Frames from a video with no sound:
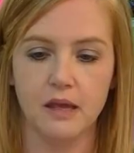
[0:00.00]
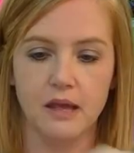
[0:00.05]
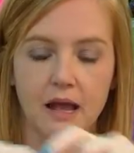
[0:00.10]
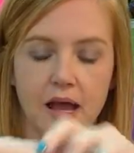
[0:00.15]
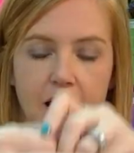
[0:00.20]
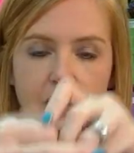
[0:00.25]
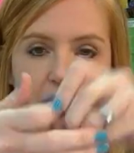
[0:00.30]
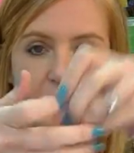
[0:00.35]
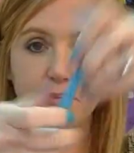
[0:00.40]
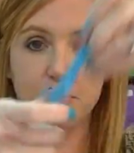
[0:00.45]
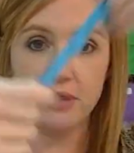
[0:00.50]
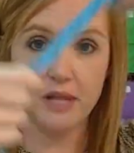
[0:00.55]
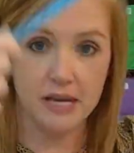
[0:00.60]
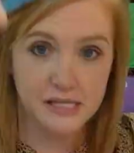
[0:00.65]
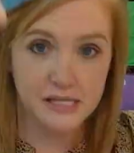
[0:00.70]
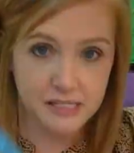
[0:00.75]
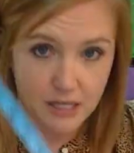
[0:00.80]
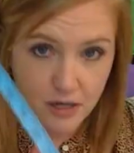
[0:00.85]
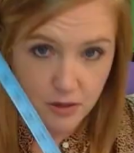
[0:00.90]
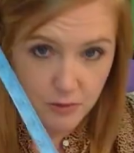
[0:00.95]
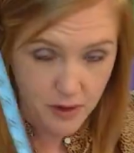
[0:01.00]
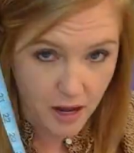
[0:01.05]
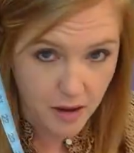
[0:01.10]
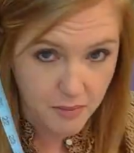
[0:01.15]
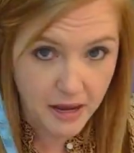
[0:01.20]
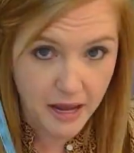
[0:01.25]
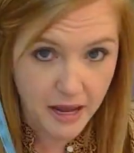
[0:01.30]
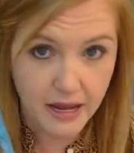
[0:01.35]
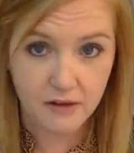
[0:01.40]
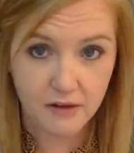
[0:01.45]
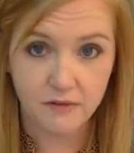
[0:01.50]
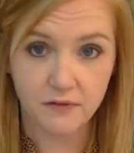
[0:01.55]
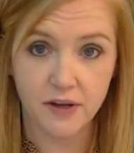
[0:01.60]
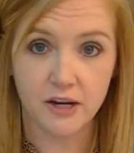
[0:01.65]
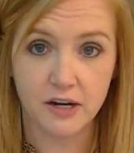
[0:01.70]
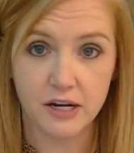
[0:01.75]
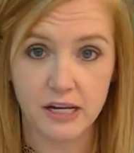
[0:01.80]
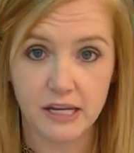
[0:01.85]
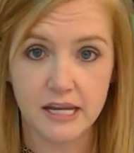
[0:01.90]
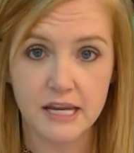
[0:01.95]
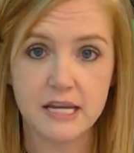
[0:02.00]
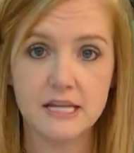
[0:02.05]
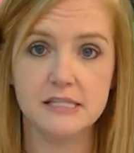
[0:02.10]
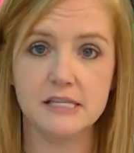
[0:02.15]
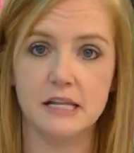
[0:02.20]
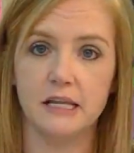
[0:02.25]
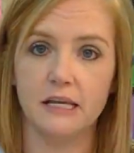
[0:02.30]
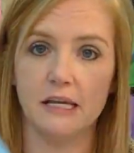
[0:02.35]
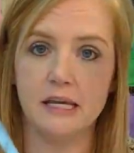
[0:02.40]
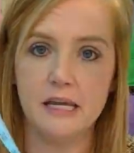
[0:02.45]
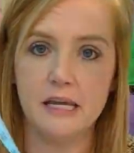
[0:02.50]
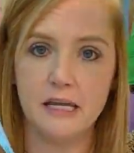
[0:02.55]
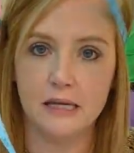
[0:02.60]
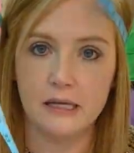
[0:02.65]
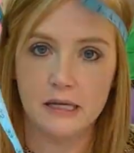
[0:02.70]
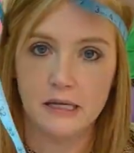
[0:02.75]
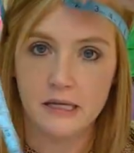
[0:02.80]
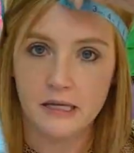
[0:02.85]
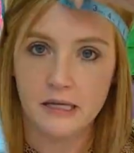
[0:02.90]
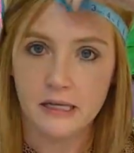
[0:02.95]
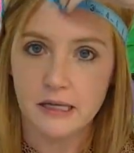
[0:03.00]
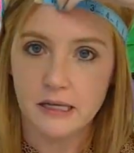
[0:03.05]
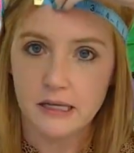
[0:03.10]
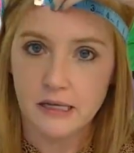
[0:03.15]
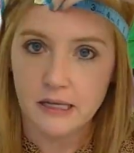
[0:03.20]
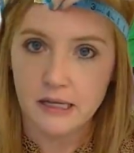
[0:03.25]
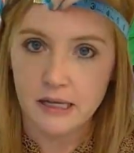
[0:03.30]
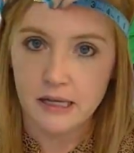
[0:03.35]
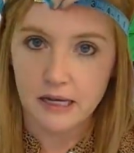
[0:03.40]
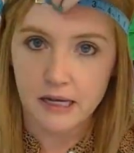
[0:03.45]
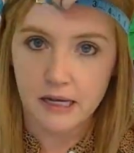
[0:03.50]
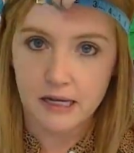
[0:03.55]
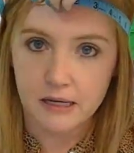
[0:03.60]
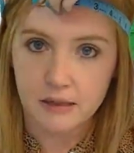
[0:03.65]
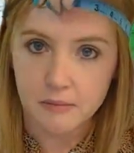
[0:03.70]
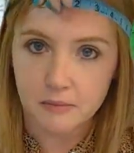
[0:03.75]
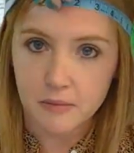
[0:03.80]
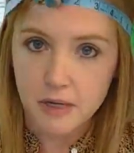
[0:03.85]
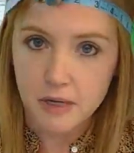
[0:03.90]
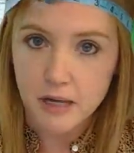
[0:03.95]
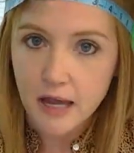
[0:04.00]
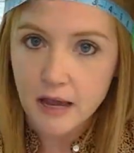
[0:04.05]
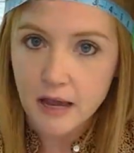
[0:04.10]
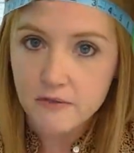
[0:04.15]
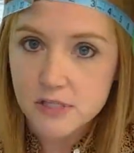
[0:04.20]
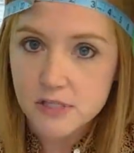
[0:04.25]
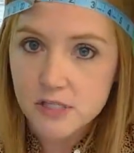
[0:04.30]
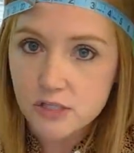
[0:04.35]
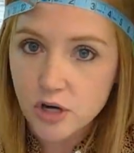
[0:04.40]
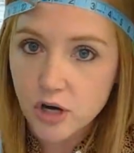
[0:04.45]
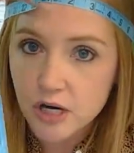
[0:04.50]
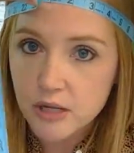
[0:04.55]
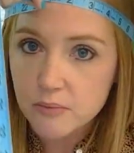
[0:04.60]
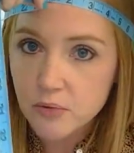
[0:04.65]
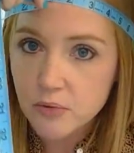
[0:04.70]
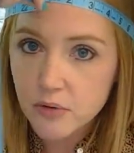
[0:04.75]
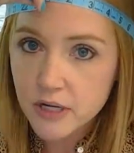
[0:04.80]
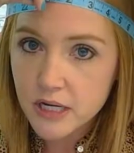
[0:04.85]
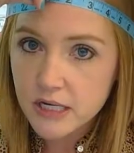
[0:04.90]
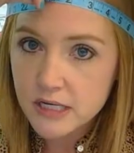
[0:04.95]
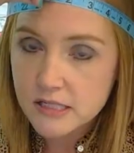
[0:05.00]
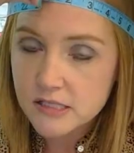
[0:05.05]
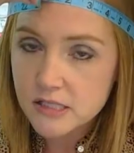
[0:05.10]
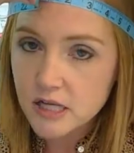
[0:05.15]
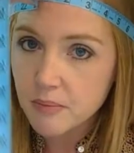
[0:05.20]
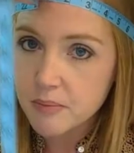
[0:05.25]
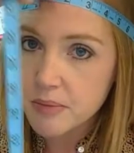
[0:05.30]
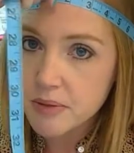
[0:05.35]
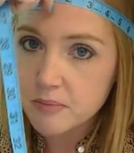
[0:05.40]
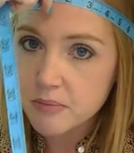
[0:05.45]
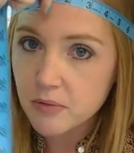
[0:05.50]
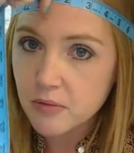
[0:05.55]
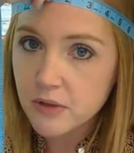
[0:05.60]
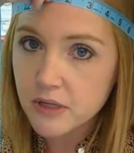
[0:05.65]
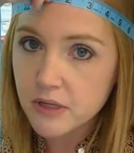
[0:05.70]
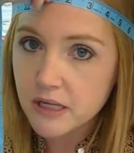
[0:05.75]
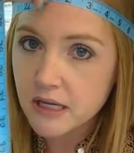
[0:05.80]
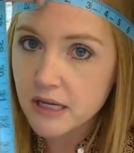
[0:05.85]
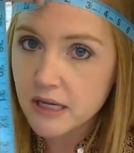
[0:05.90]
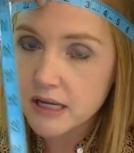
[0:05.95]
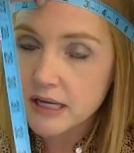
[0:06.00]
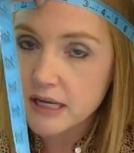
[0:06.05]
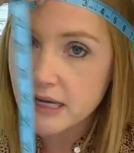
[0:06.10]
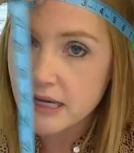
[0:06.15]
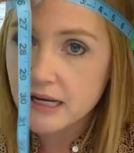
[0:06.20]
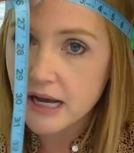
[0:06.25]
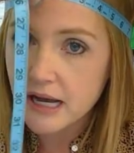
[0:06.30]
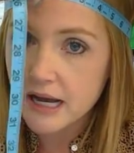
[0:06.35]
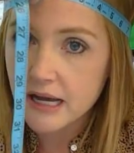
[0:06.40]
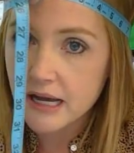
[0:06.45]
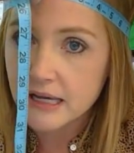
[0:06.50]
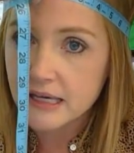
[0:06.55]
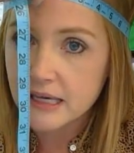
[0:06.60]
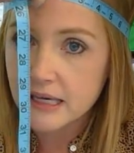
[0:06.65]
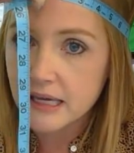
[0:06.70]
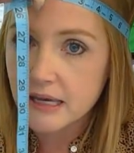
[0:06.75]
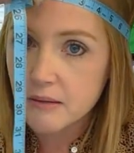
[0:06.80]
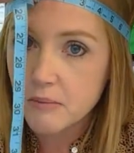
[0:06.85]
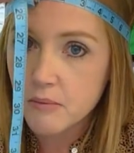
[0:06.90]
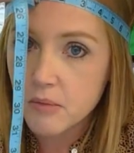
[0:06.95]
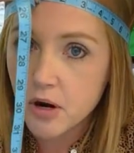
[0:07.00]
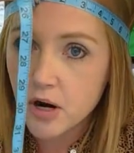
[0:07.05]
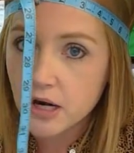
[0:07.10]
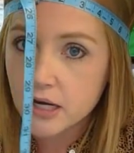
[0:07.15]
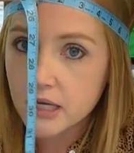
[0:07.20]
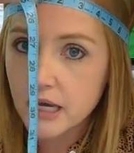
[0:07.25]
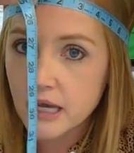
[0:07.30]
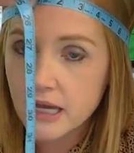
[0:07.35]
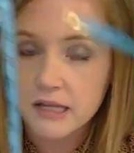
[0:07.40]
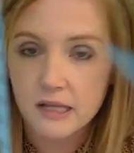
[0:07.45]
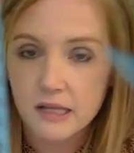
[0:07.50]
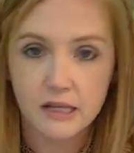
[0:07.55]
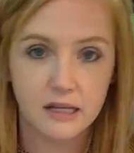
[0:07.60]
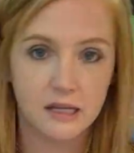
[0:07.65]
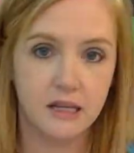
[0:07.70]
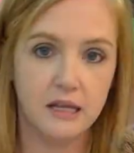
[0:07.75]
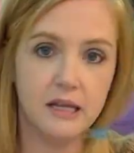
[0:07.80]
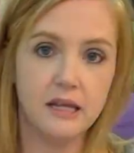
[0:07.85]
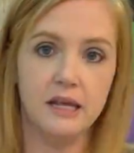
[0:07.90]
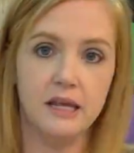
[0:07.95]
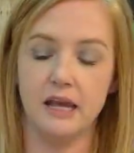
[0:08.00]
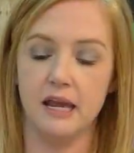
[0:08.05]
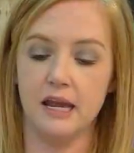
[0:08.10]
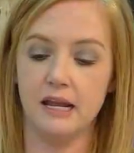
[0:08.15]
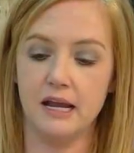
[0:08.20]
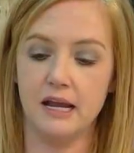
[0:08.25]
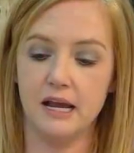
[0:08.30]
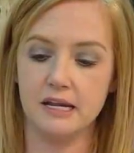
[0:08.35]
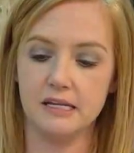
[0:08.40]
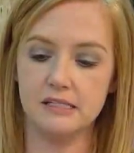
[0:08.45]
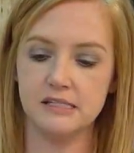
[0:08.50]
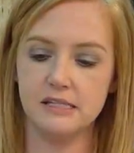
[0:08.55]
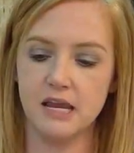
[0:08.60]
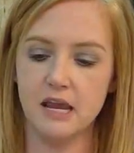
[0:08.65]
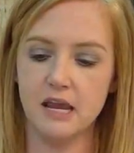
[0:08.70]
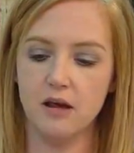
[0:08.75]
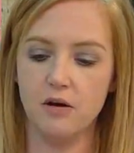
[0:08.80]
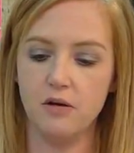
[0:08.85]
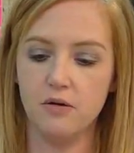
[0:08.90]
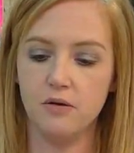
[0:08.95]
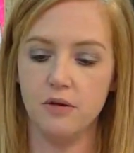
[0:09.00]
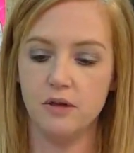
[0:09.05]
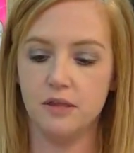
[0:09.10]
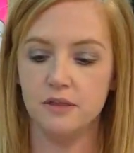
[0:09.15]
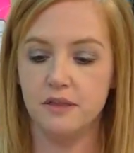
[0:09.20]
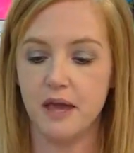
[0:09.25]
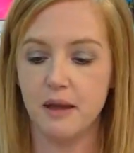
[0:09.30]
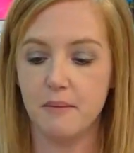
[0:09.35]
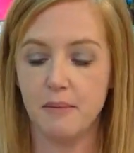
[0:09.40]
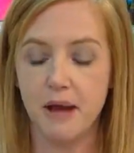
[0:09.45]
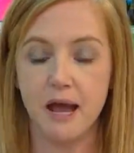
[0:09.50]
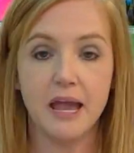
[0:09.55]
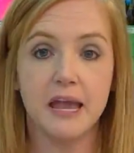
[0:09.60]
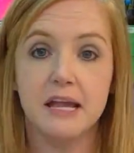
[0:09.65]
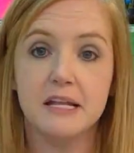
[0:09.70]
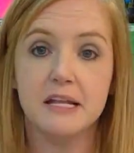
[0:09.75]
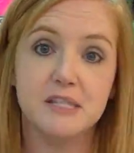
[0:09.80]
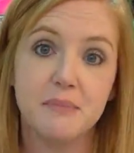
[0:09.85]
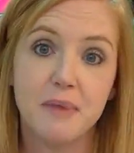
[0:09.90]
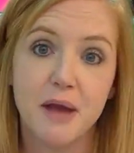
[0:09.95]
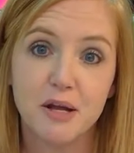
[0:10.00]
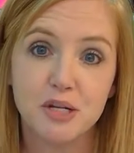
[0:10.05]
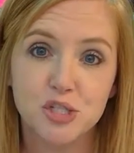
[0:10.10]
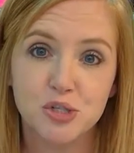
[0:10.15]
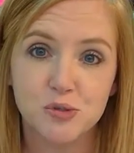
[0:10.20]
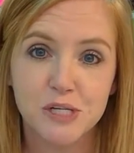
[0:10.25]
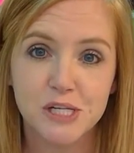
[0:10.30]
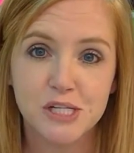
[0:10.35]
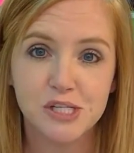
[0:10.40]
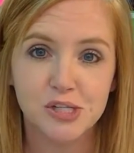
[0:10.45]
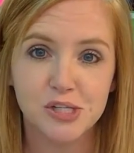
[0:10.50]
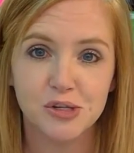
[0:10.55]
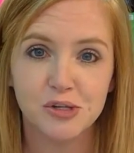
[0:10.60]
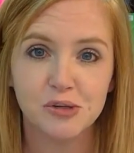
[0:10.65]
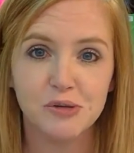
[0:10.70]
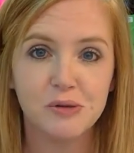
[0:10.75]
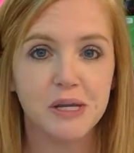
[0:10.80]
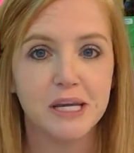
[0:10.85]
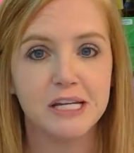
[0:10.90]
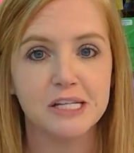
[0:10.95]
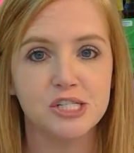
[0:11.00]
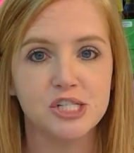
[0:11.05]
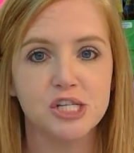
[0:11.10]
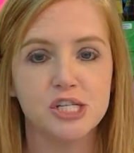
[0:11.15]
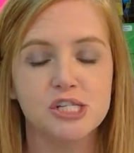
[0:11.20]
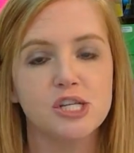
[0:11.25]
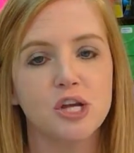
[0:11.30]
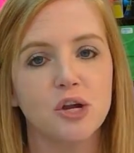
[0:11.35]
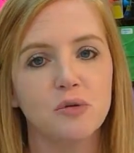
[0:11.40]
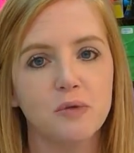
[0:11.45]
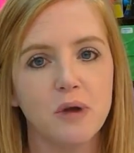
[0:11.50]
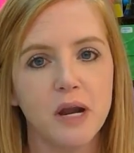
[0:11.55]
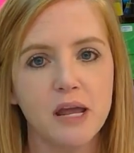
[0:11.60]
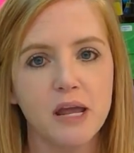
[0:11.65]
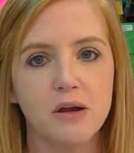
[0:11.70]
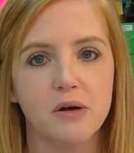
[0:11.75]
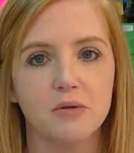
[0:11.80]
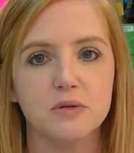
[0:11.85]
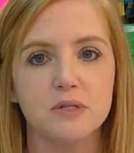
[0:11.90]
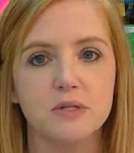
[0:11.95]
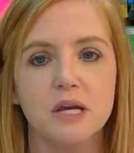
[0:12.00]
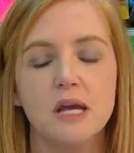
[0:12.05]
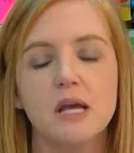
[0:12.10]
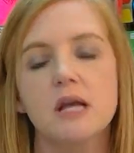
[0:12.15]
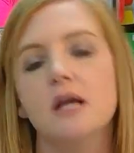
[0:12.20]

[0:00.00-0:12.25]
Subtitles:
I can place it around my head very easily. I can have a starting point and a stopping point, and I can mark it, and I can tell that my head's about 22 inches around.